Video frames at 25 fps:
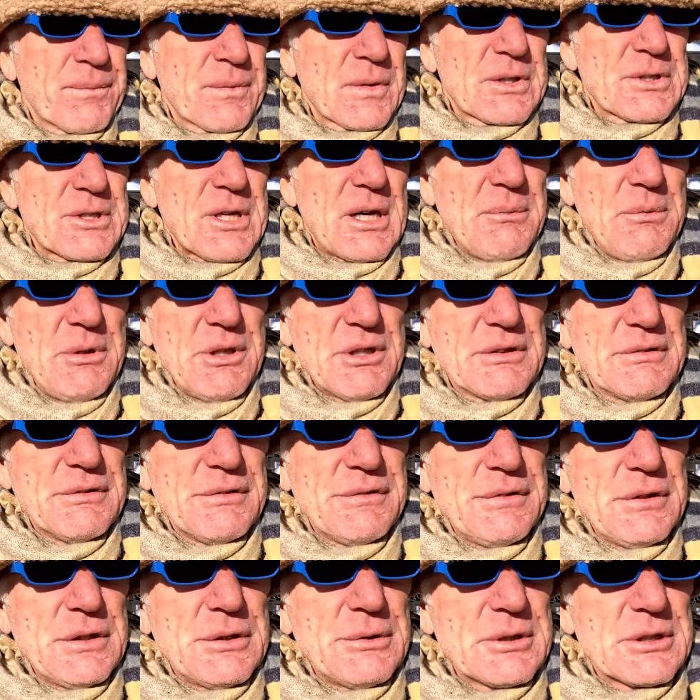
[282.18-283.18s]
So I'm looking
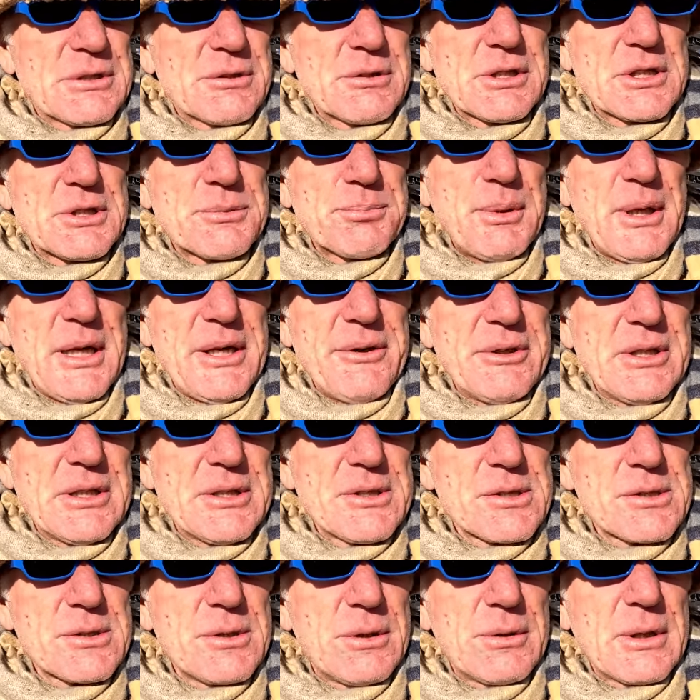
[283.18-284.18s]
forward to
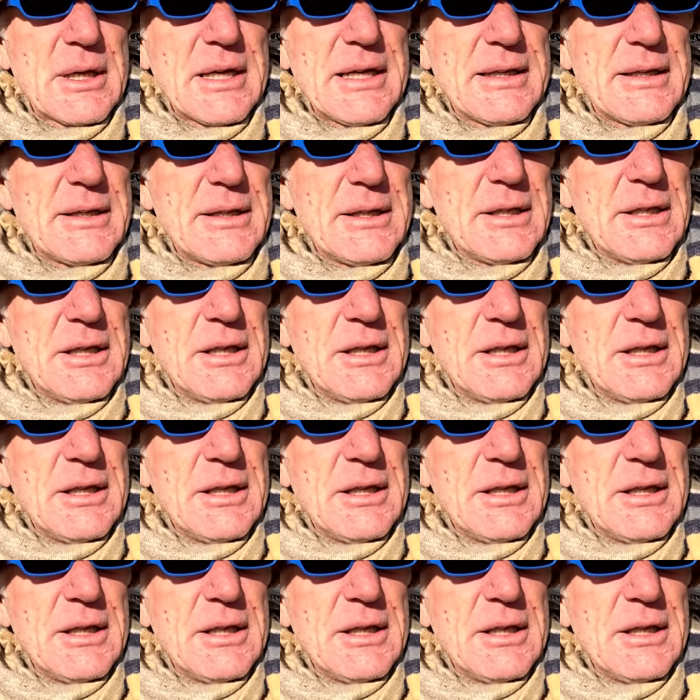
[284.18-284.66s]
experience all that.